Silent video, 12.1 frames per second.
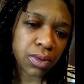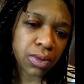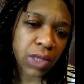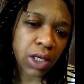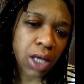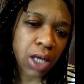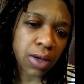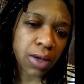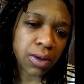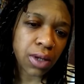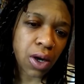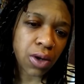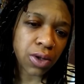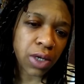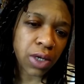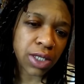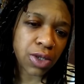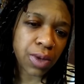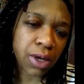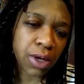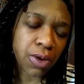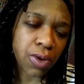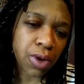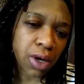you know, hold on to it.
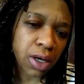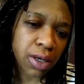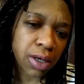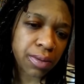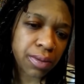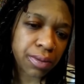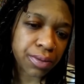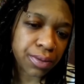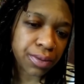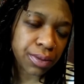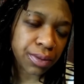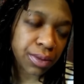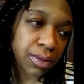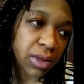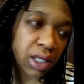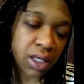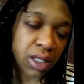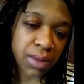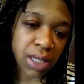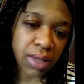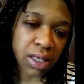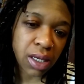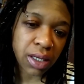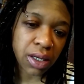Or sometimes I
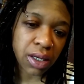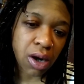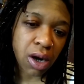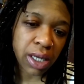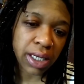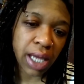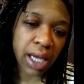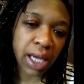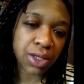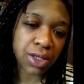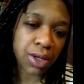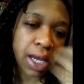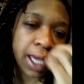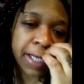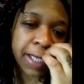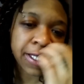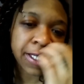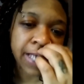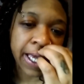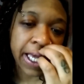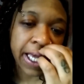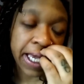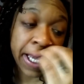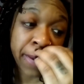studied a card a day, 2 days, like,
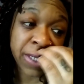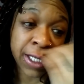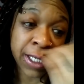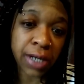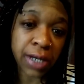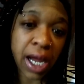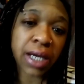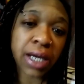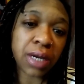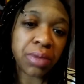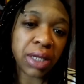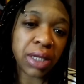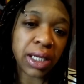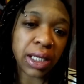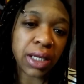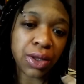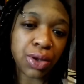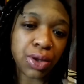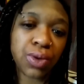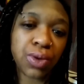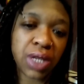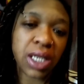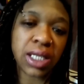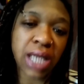and I'm still not completely through
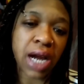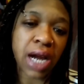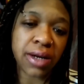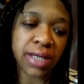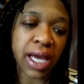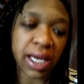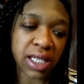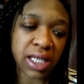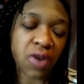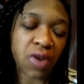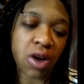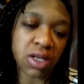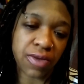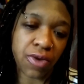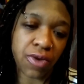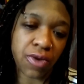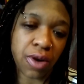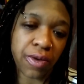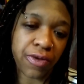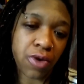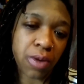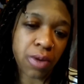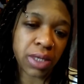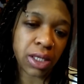the entire deck as far as
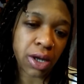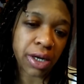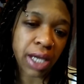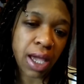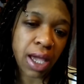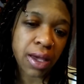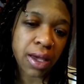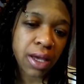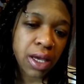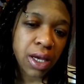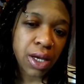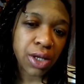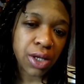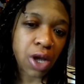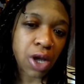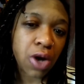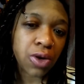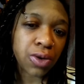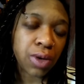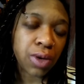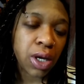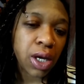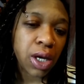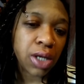formally learning it. So
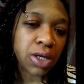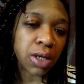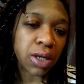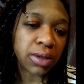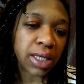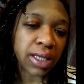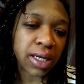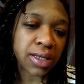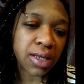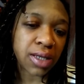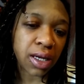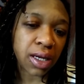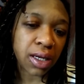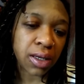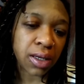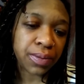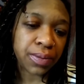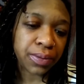don't think that it's gonna,